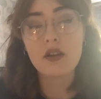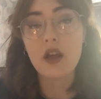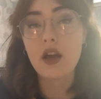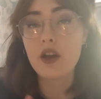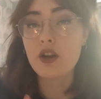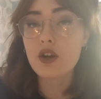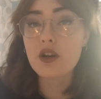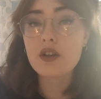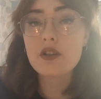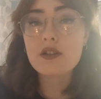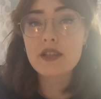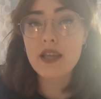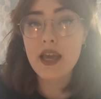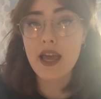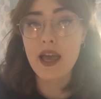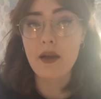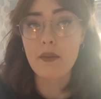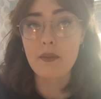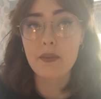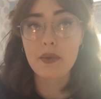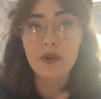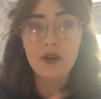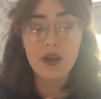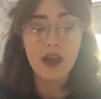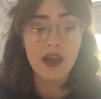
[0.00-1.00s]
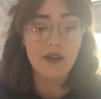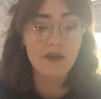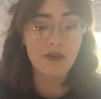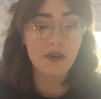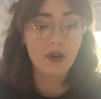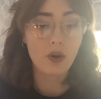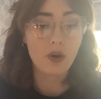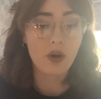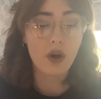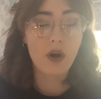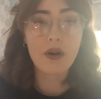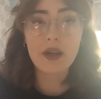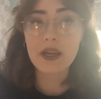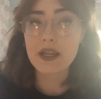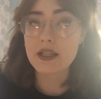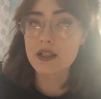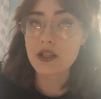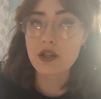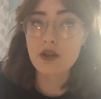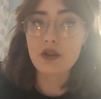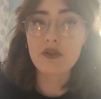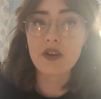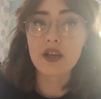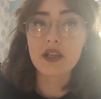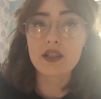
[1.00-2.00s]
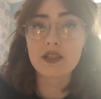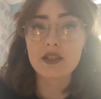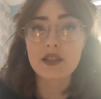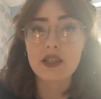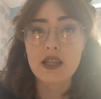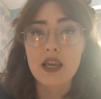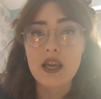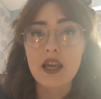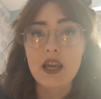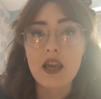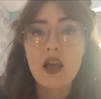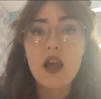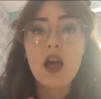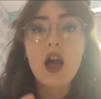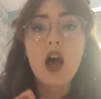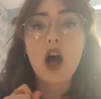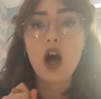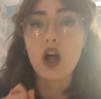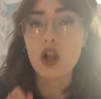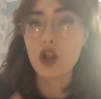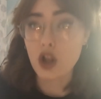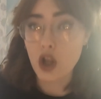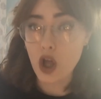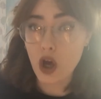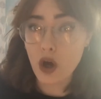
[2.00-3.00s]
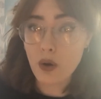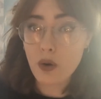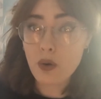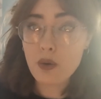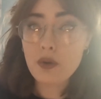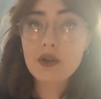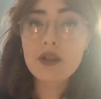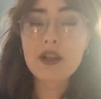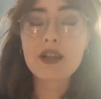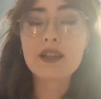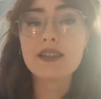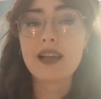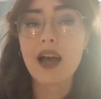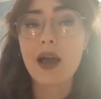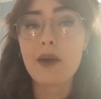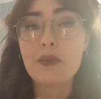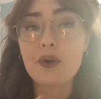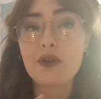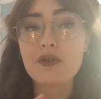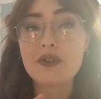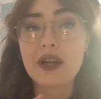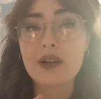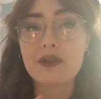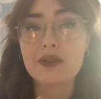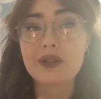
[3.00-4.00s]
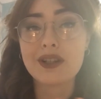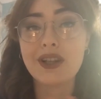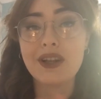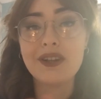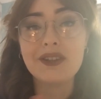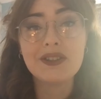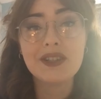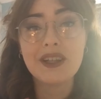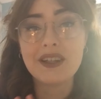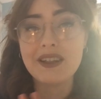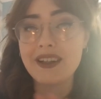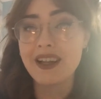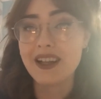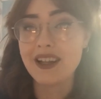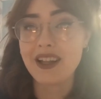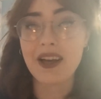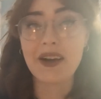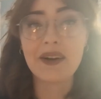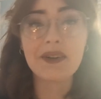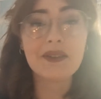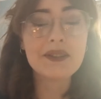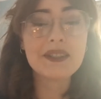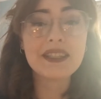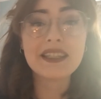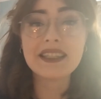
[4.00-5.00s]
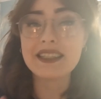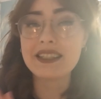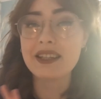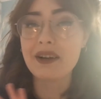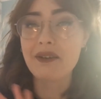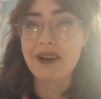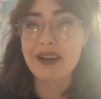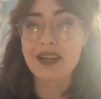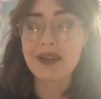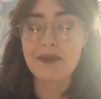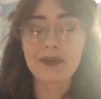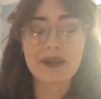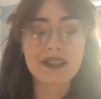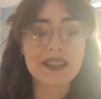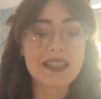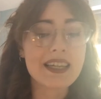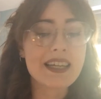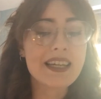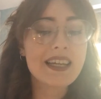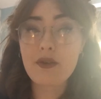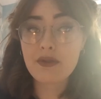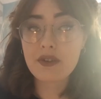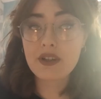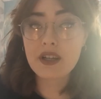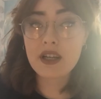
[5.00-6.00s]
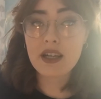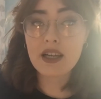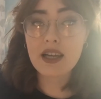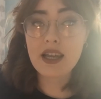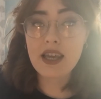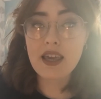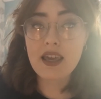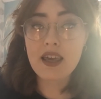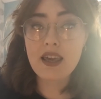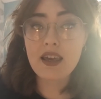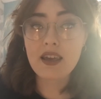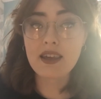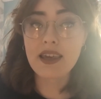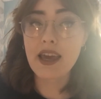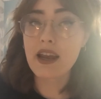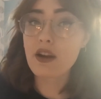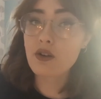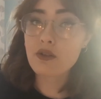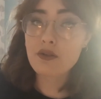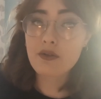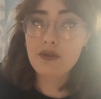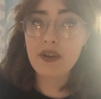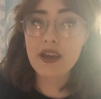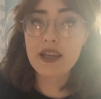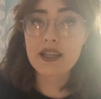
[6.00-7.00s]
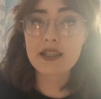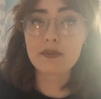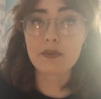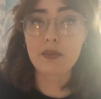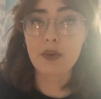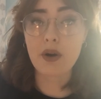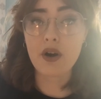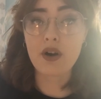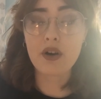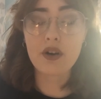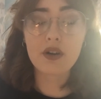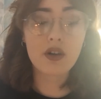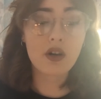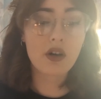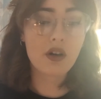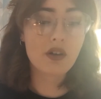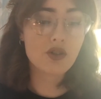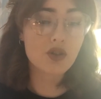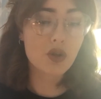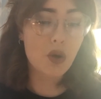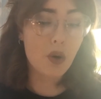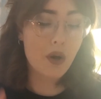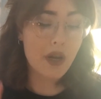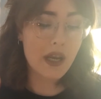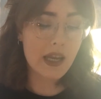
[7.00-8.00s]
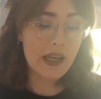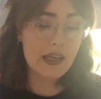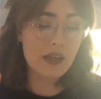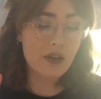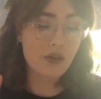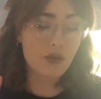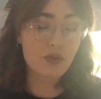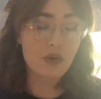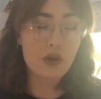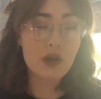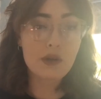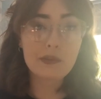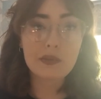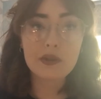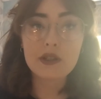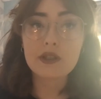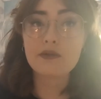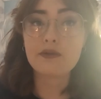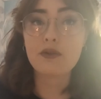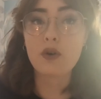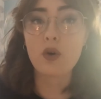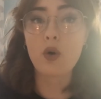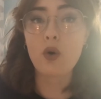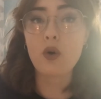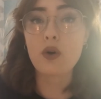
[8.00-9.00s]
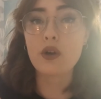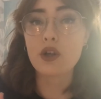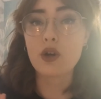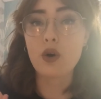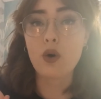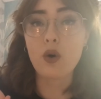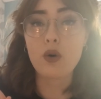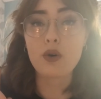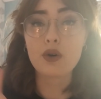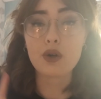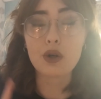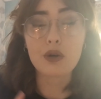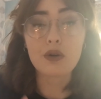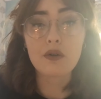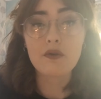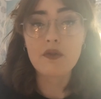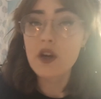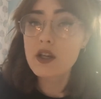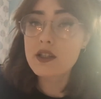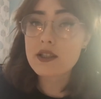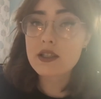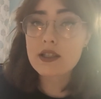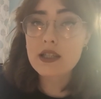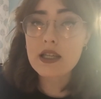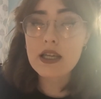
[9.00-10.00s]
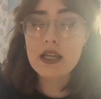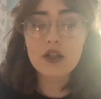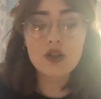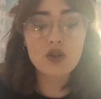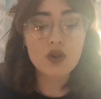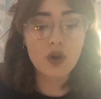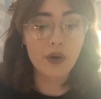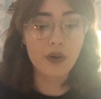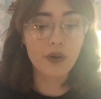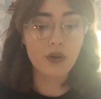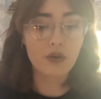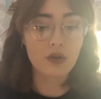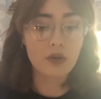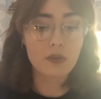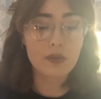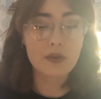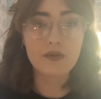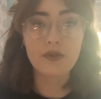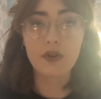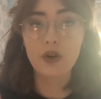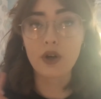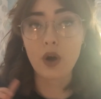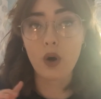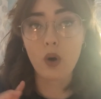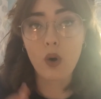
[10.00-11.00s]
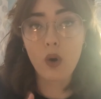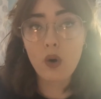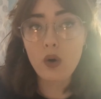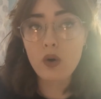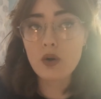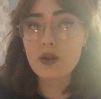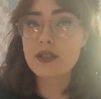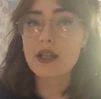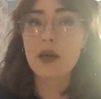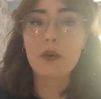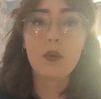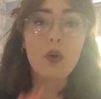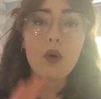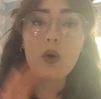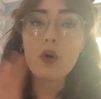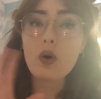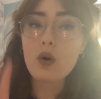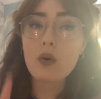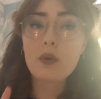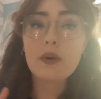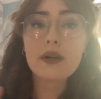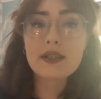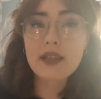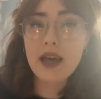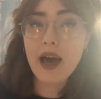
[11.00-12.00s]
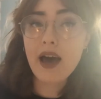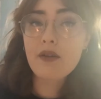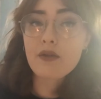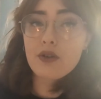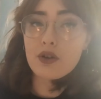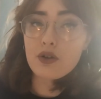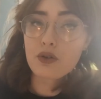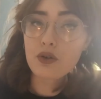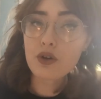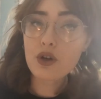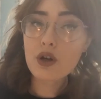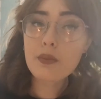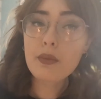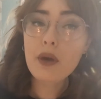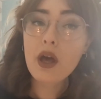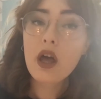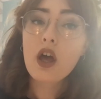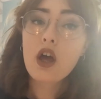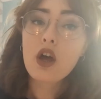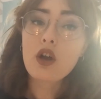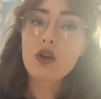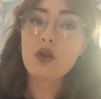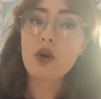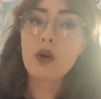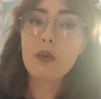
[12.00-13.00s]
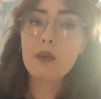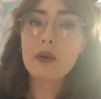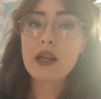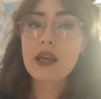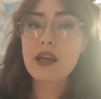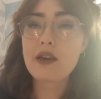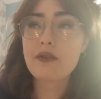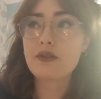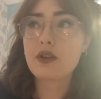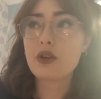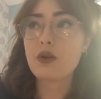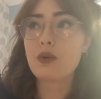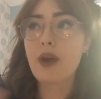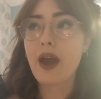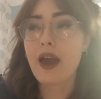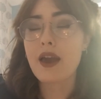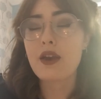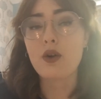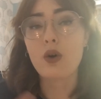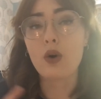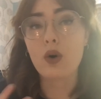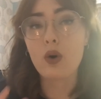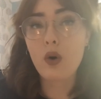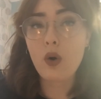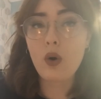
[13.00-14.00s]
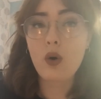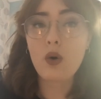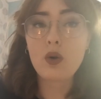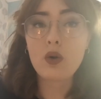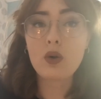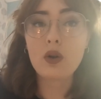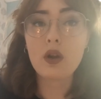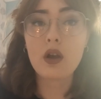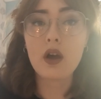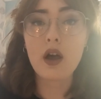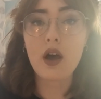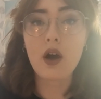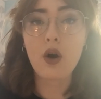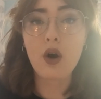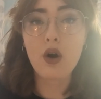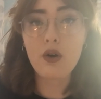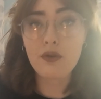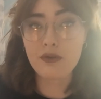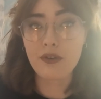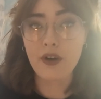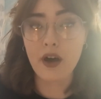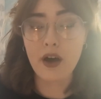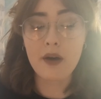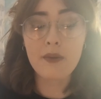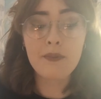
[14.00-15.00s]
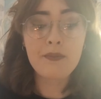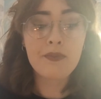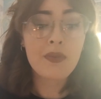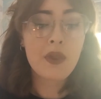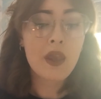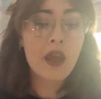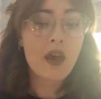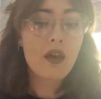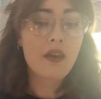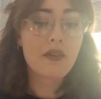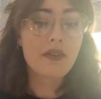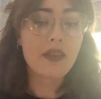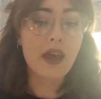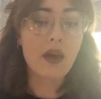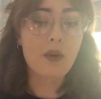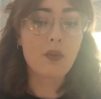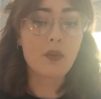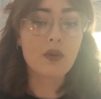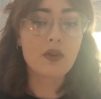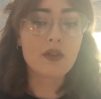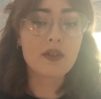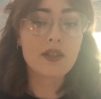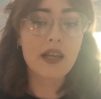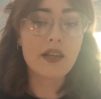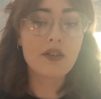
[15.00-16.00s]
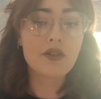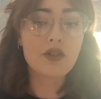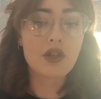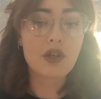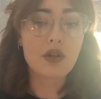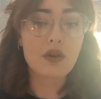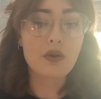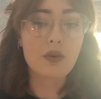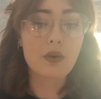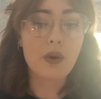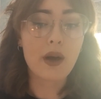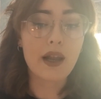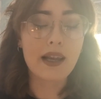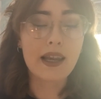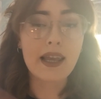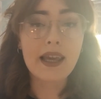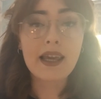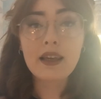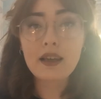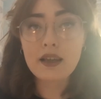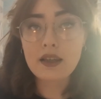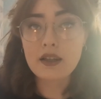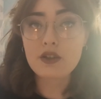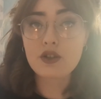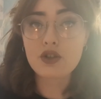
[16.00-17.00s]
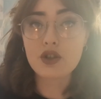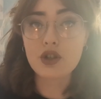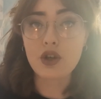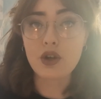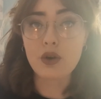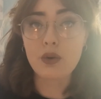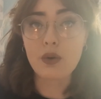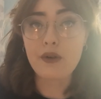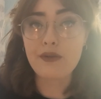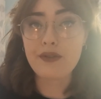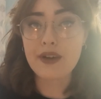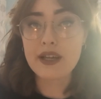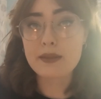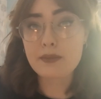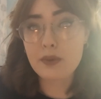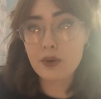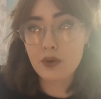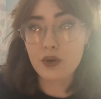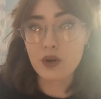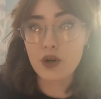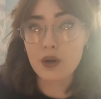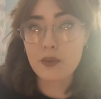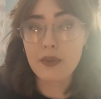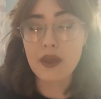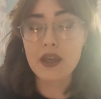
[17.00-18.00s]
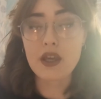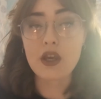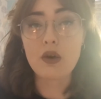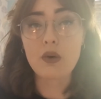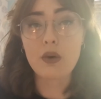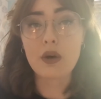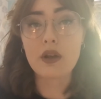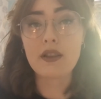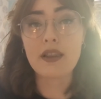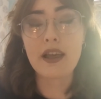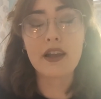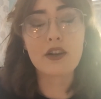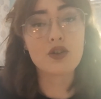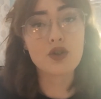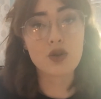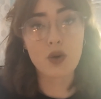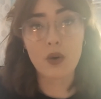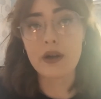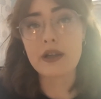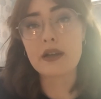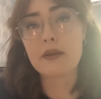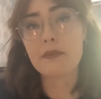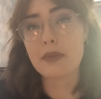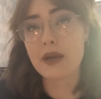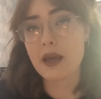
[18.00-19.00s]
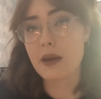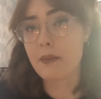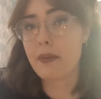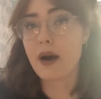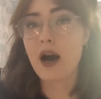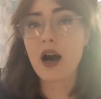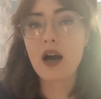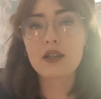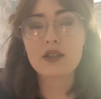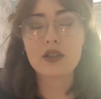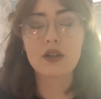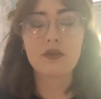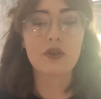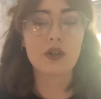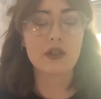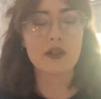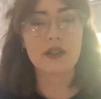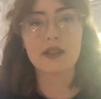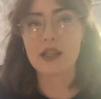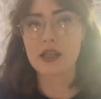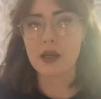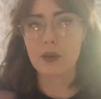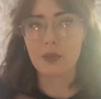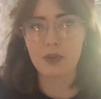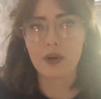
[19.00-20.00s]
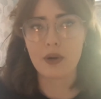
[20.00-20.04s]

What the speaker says: a good tip if you're going into university alone, because I moved down to London alone, didn't know anybody, definitely get on Facebook, join groups for your university, join groups for your halls. They will always have a group. Normally, if you get your hall offer, they will send you a link to a Facebook group that you can then join and be a part of, because it's a